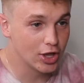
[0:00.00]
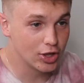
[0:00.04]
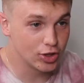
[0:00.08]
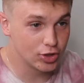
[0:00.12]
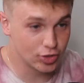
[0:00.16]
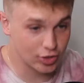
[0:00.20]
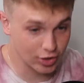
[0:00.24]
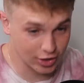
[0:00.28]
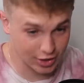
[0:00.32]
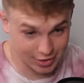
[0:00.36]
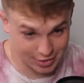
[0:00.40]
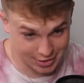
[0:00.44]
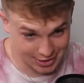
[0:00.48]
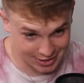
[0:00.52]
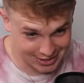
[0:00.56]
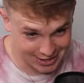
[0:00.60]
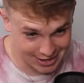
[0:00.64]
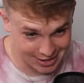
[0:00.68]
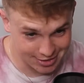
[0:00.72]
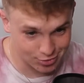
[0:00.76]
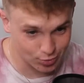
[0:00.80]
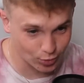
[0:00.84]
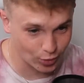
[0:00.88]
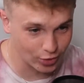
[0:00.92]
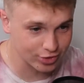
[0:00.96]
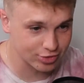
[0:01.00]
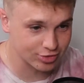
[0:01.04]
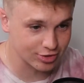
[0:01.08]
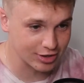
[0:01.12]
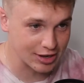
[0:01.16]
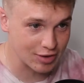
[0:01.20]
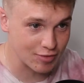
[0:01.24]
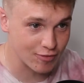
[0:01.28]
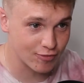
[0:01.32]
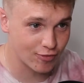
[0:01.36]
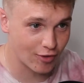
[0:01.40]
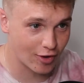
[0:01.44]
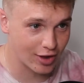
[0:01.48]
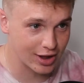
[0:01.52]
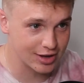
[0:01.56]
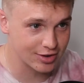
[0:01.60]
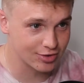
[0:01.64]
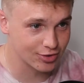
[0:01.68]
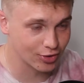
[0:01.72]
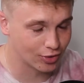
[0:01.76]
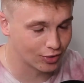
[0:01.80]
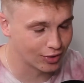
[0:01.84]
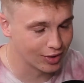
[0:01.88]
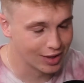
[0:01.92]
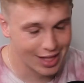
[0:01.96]
the kids watching find
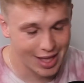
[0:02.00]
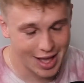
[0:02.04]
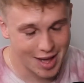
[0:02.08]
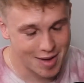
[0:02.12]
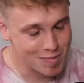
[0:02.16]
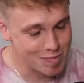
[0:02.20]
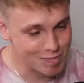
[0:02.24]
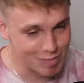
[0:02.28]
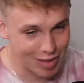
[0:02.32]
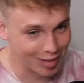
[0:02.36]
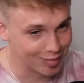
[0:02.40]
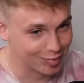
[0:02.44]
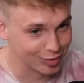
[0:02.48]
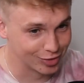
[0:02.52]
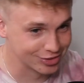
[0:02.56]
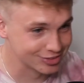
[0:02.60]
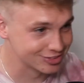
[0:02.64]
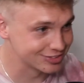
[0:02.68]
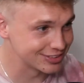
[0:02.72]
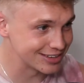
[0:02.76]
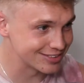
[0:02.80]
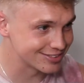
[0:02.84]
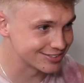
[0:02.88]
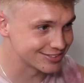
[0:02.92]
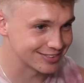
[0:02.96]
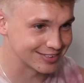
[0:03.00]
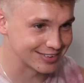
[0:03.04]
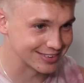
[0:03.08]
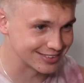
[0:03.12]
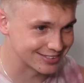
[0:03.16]
your mum or sister